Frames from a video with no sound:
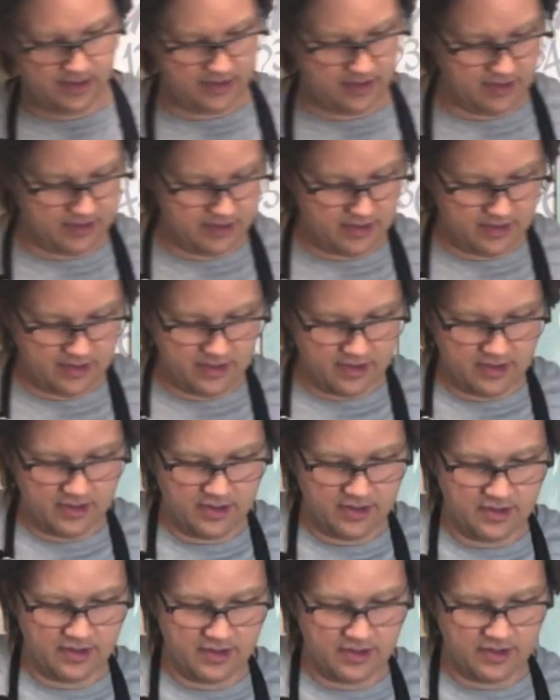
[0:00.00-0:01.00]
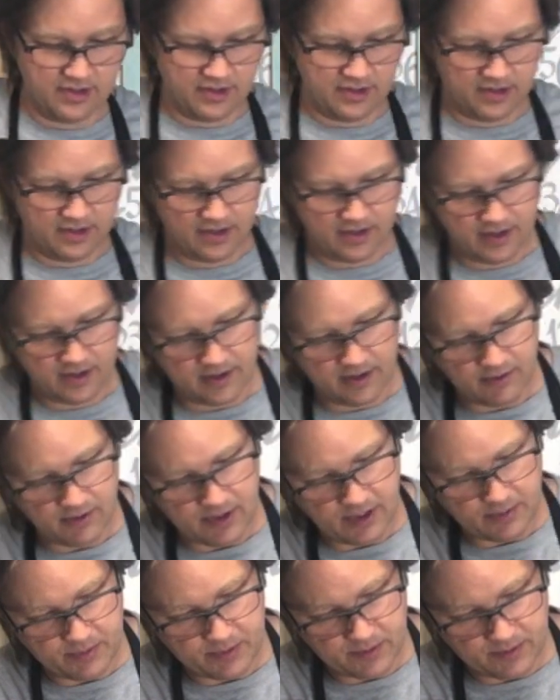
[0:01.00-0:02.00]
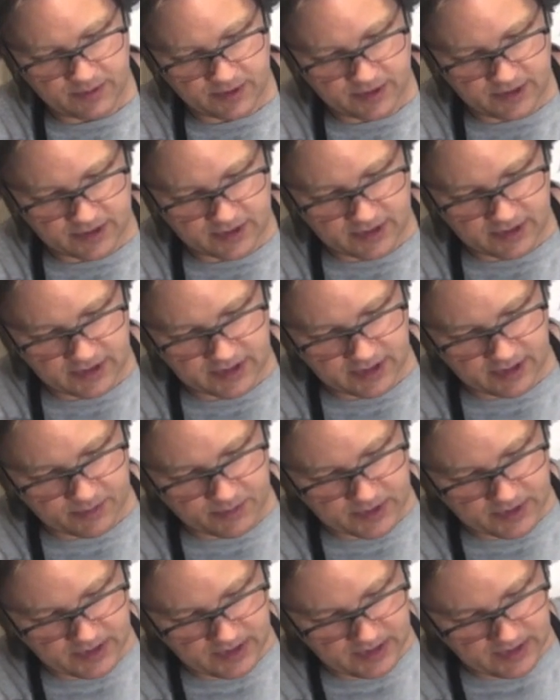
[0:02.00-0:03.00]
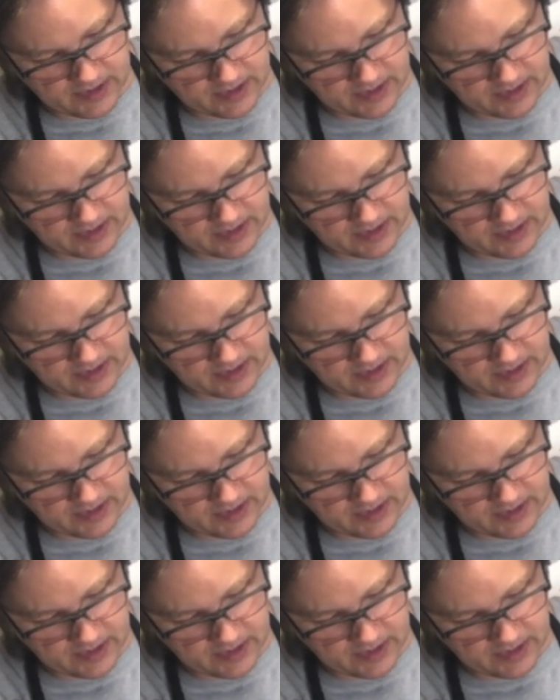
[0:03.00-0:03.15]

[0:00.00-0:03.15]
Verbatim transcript: What happens with just the tips.